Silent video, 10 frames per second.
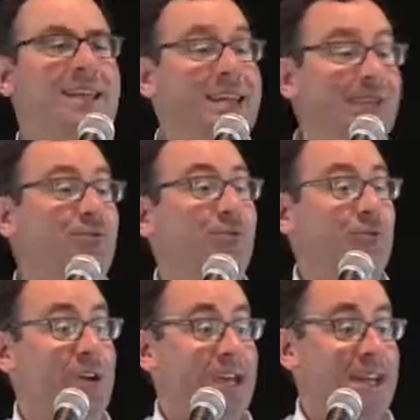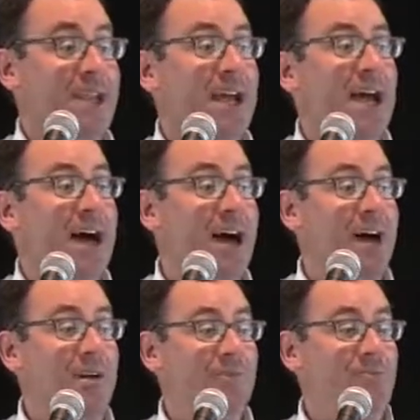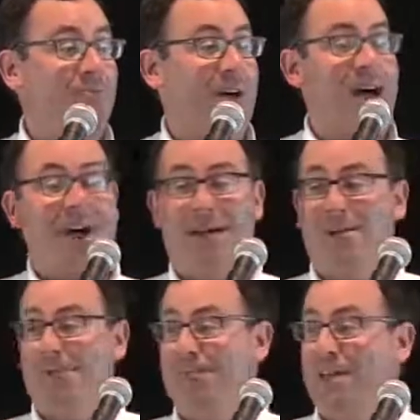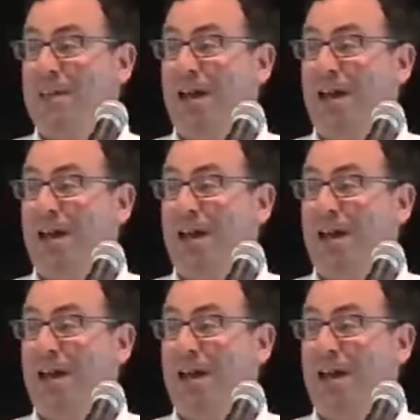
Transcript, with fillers: history of um,